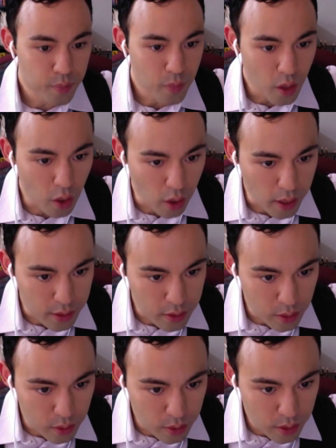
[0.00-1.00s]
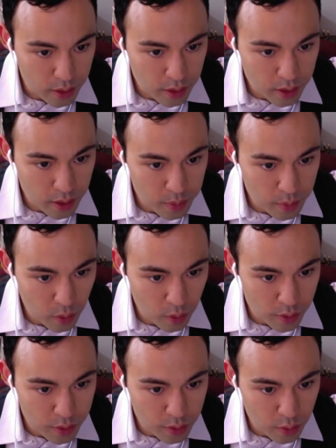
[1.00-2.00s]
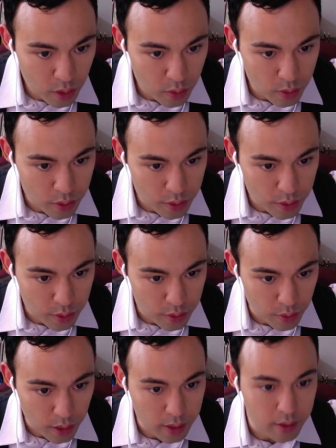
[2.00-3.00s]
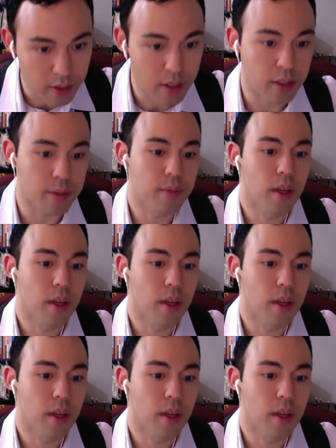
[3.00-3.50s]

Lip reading: All right, so m over the square root of 2 is right in there.